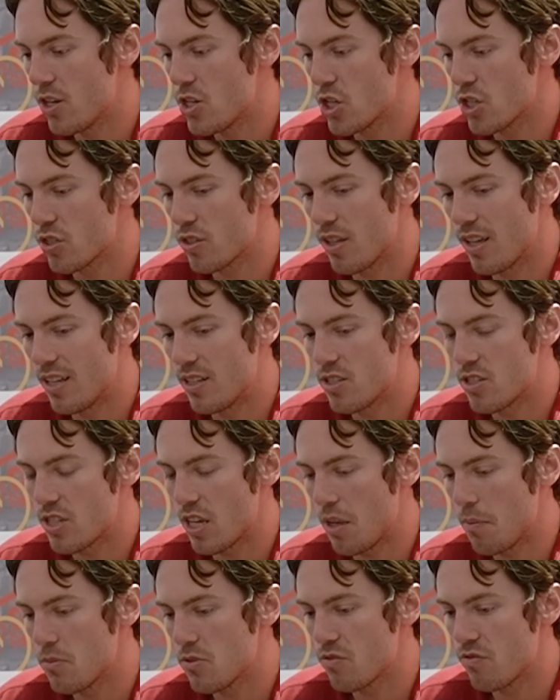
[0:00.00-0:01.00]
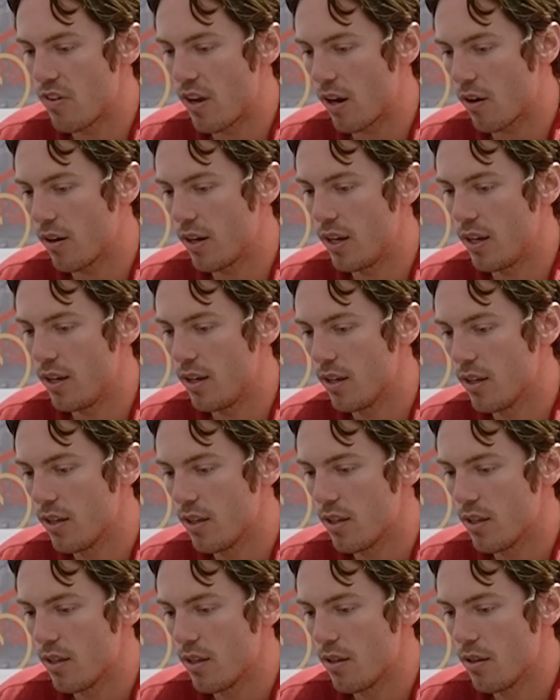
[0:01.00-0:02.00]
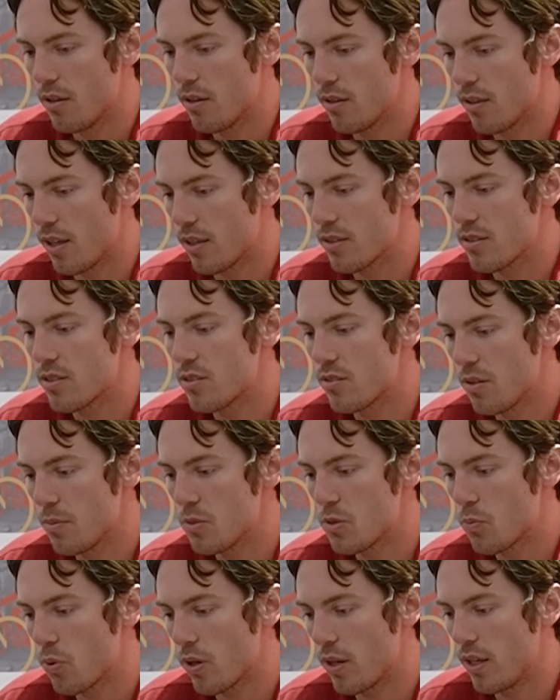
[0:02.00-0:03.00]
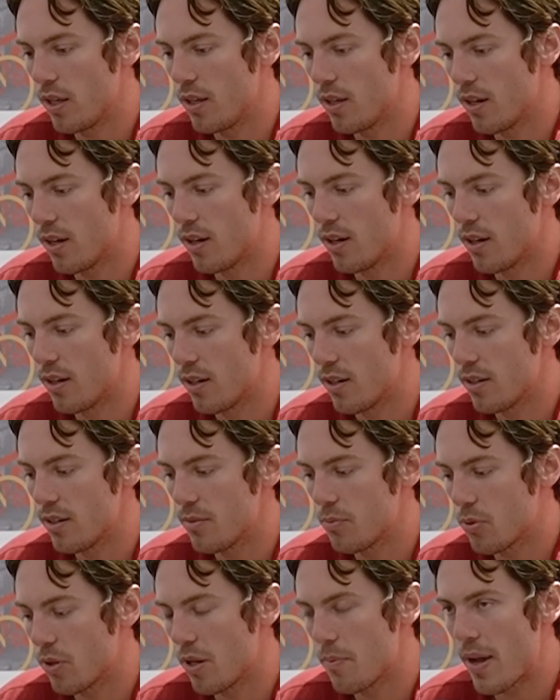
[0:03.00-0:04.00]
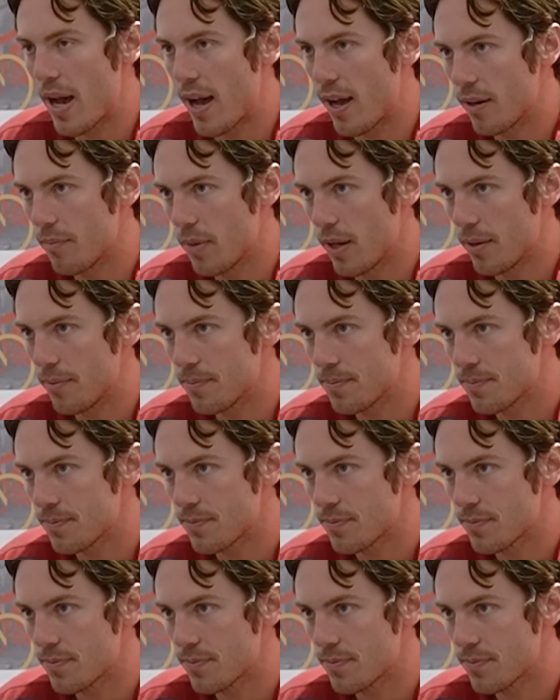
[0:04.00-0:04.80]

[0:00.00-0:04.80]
it just it seems very like it seems pretty uh pretty bad man